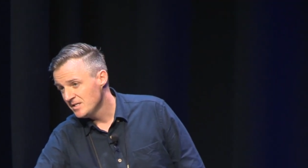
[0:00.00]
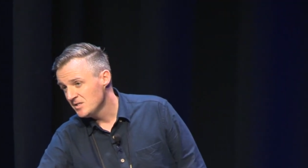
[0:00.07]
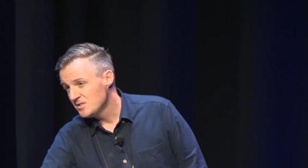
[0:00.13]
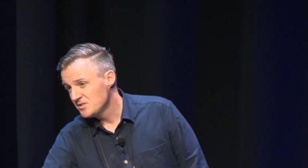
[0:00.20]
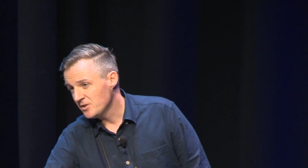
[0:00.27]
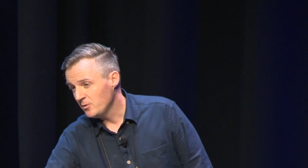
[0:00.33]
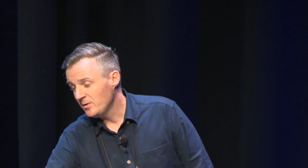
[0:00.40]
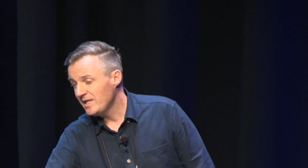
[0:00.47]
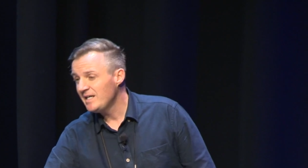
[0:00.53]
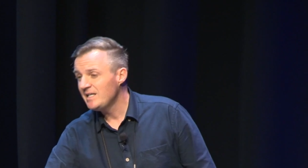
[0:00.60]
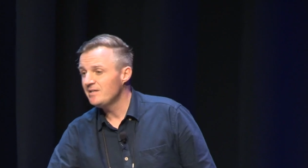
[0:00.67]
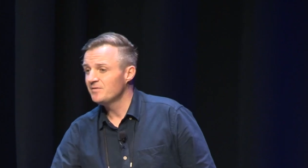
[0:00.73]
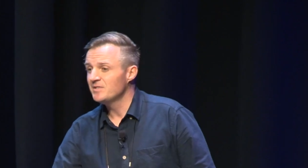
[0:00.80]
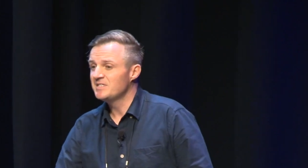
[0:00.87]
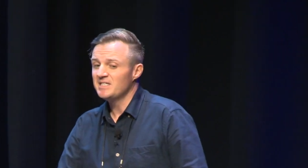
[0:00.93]
so any
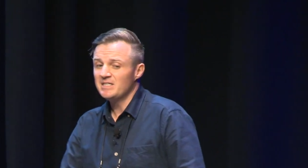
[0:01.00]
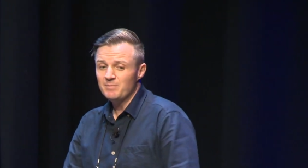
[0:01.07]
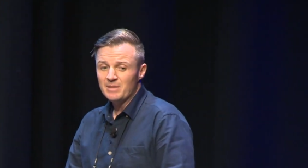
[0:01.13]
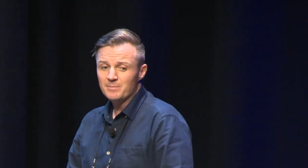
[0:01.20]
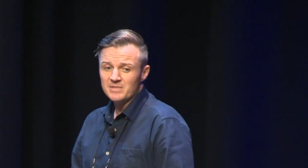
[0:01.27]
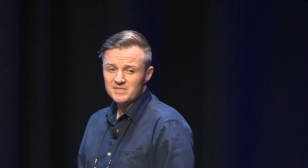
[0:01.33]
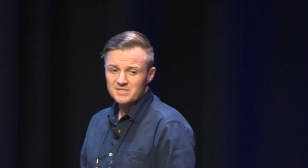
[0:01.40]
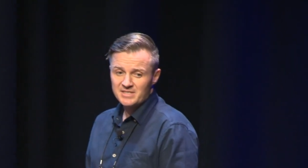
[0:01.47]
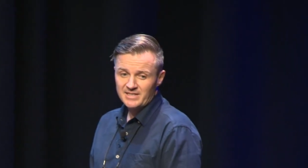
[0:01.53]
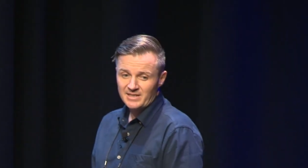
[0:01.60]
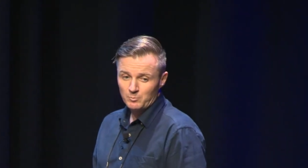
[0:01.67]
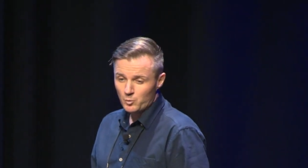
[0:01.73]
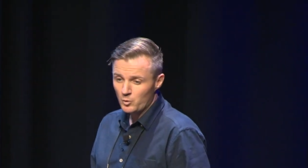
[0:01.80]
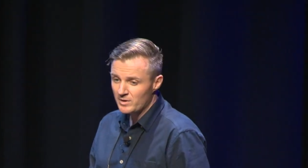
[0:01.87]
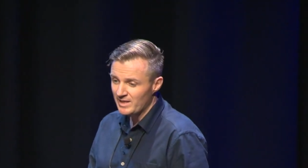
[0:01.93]
of the team members can
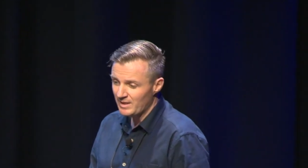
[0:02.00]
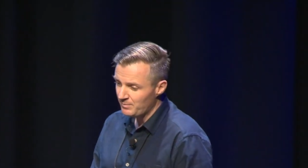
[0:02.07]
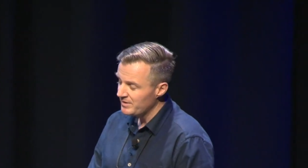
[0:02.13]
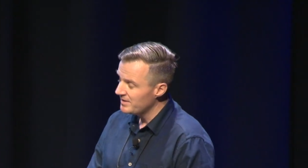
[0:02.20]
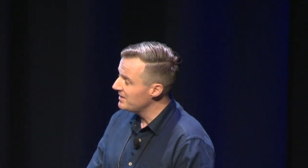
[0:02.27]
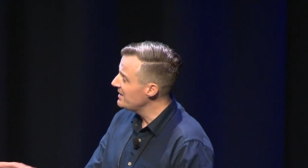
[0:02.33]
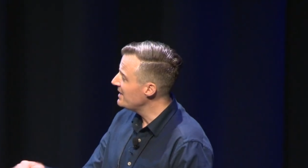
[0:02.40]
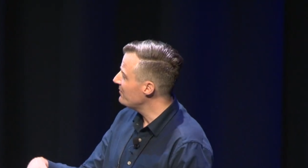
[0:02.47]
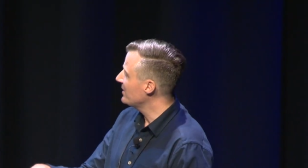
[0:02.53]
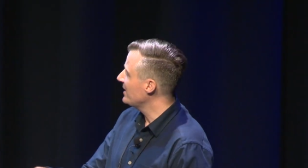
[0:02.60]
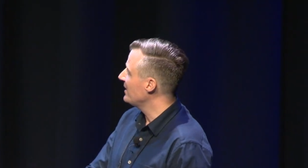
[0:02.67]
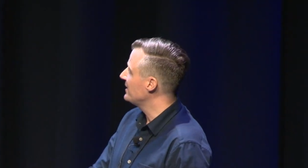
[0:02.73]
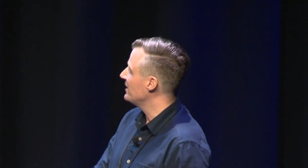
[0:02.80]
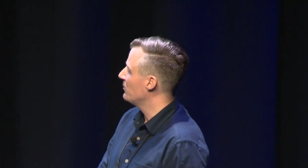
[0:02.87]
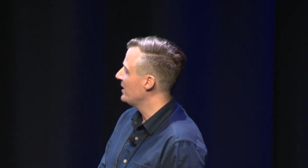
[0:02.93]
walk up,
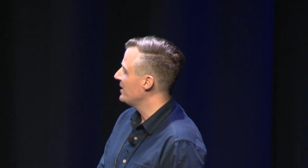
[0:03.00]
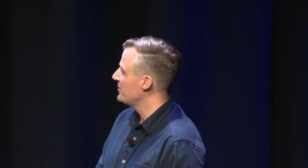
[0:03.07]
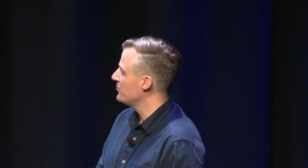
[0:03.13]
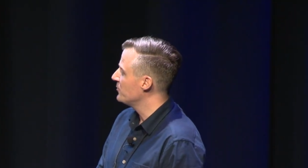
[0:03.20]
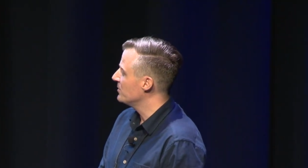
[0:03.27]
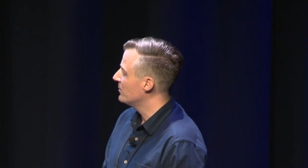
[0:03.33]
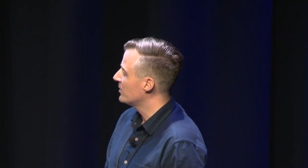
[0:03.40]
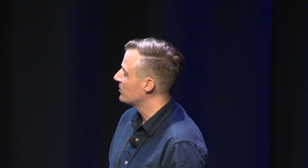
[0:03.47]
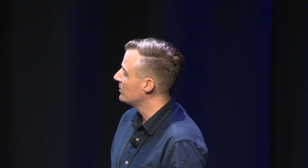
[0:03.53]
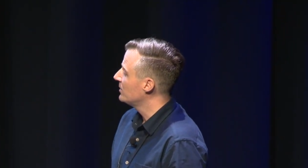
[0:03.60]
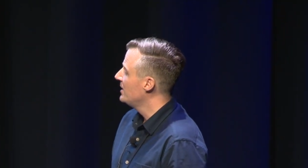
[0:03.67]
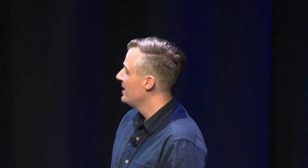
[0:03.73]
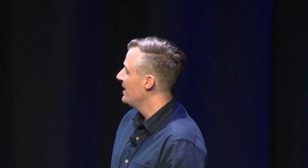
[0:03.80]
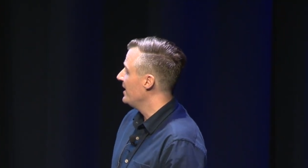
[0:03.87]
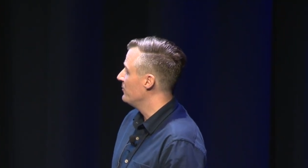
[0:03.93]
navigate their way through the model,
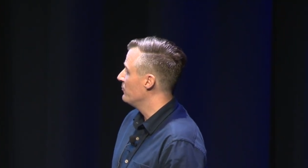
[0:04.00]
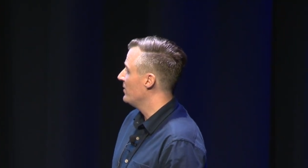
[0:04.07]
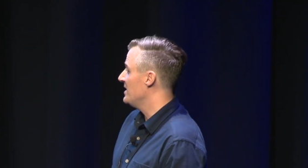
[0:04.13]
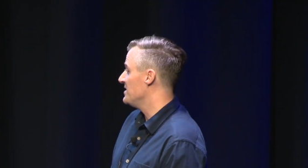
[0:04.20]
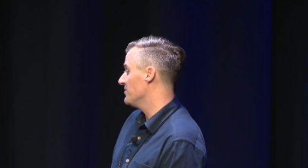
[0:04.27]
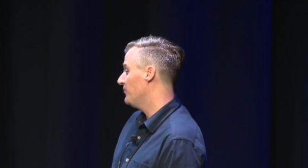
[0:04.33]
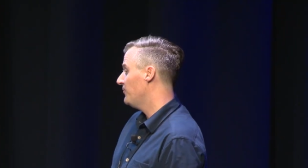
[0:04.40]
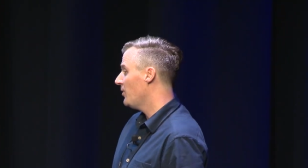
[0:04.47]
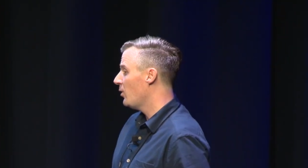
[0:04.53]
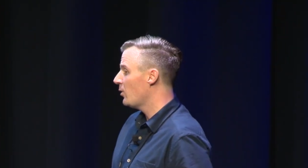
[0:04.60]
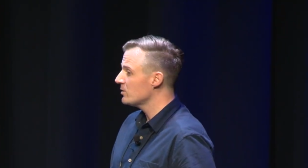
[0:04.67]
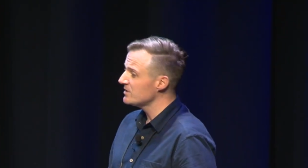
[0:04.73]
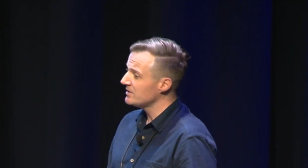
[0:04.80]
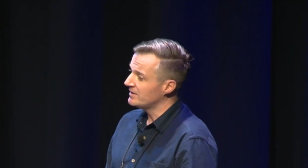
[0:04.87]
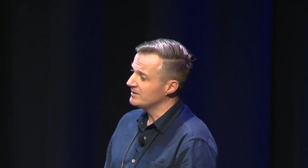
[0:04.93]
and raise a
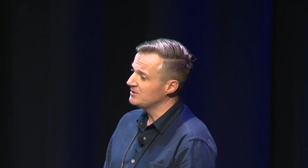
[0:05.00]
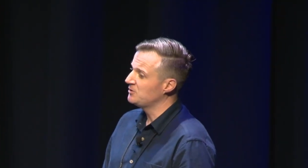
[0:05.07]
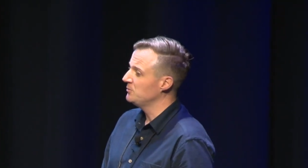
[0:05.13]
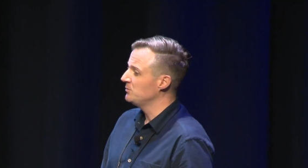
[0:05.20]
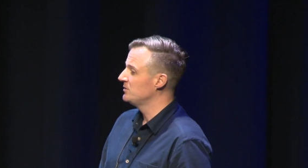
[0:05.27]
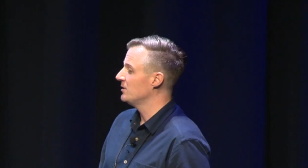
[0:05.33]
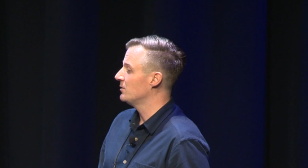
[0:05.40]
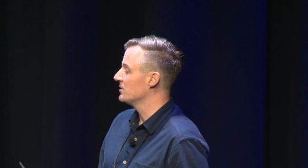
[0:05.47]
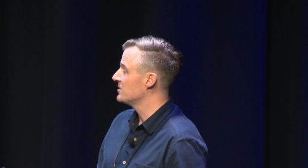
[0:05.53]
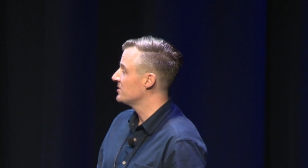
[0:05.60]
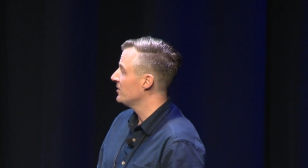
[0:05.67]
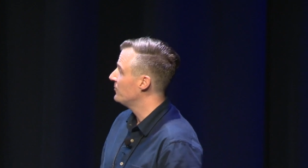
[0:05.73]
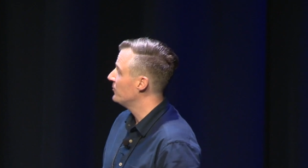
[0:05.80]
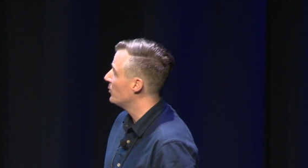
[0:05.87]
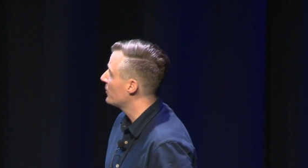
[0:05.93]
fault, an issue, so on and
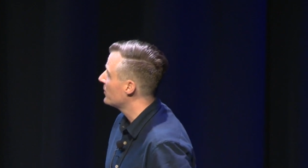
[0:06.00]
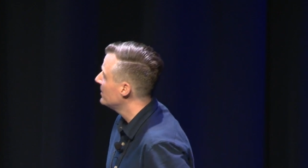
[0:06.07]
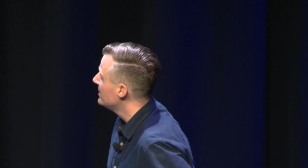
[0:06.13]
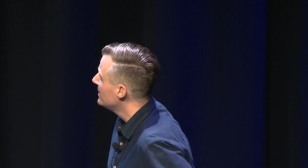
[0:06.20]
so forth.